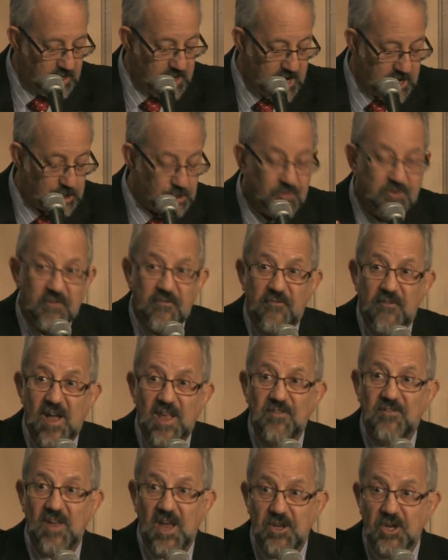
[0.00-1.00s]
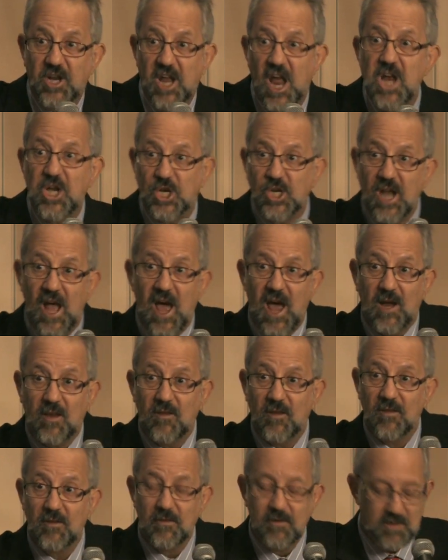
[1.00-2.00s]
National Defense Education
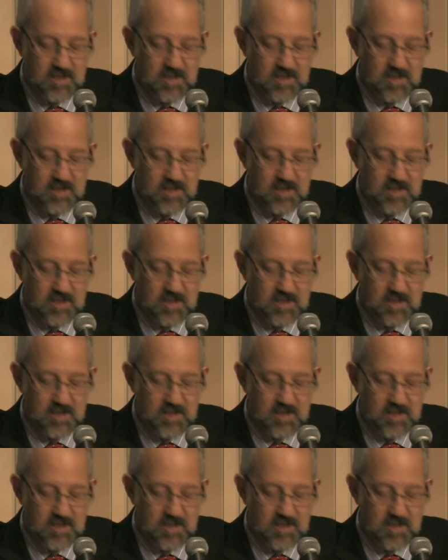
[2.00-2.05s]
Act.